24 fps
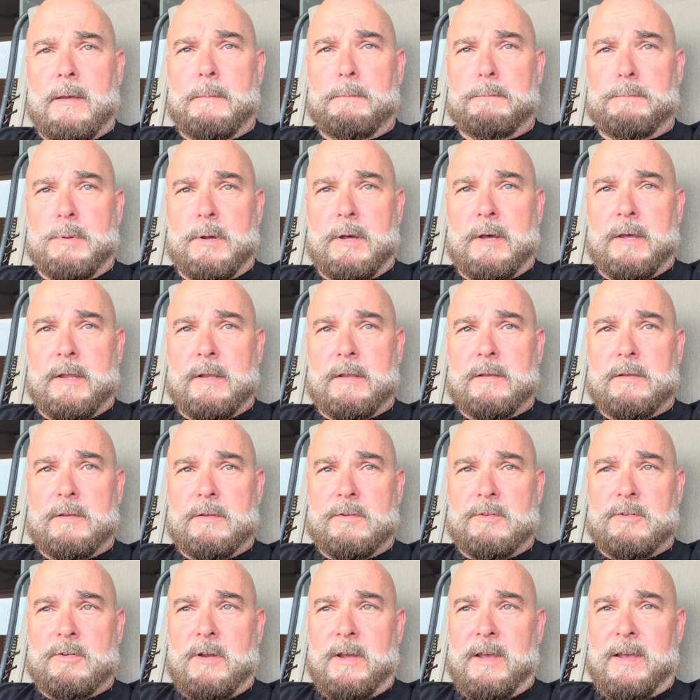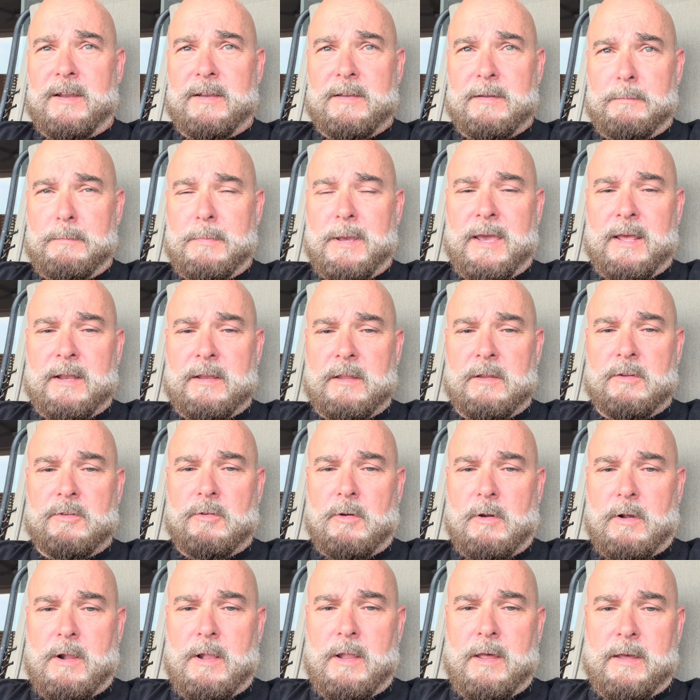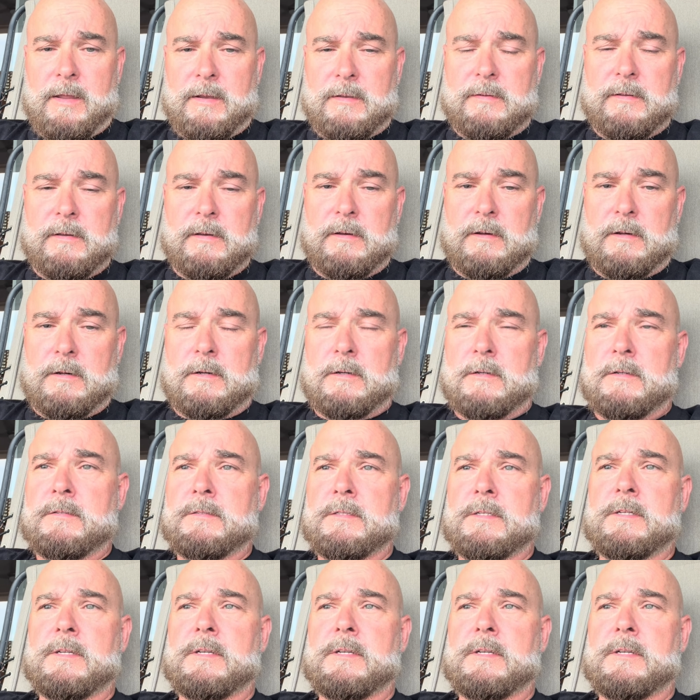but trying to manage our clientele